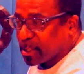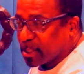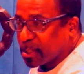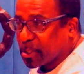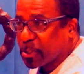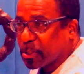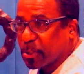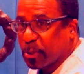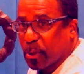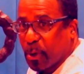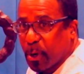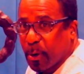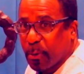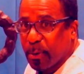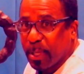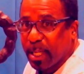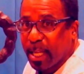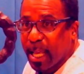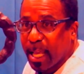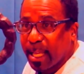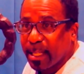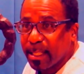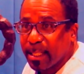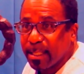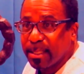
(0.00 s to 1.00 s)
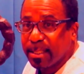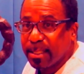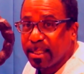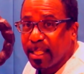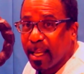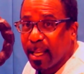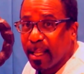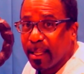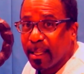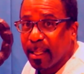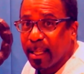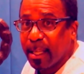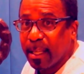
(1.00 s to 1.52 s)
the story that it's
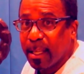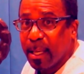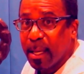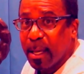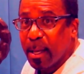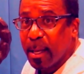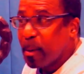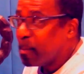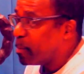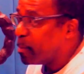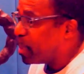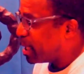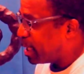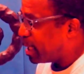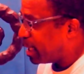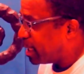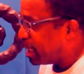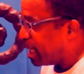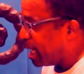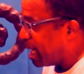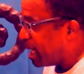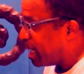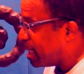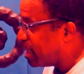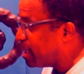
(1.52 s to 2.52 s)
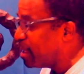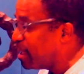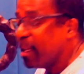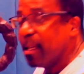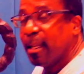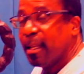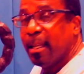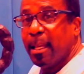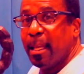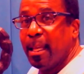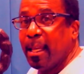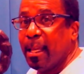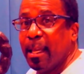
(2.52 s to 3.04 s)
telling. But again,
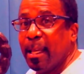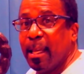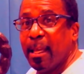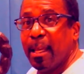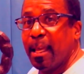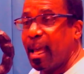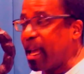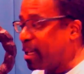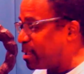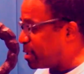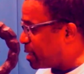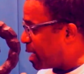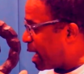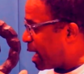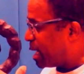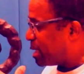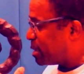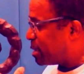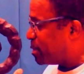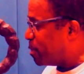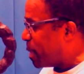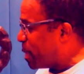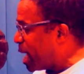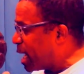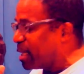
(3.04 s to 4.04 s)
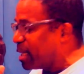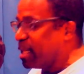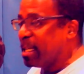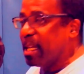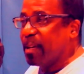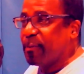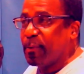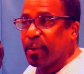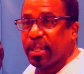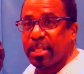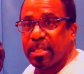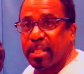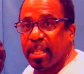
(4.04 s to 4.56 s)
as
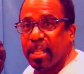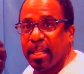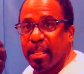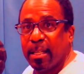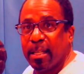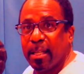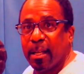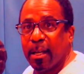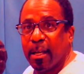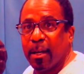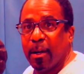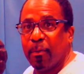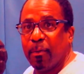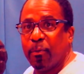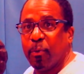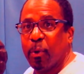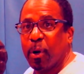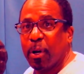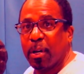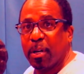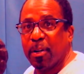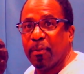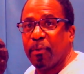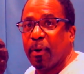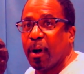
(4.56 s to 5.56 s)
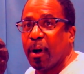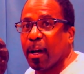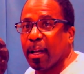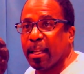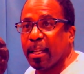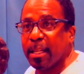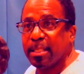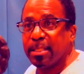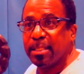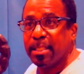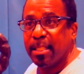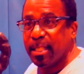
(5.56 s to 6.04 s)
magnificent a work of art as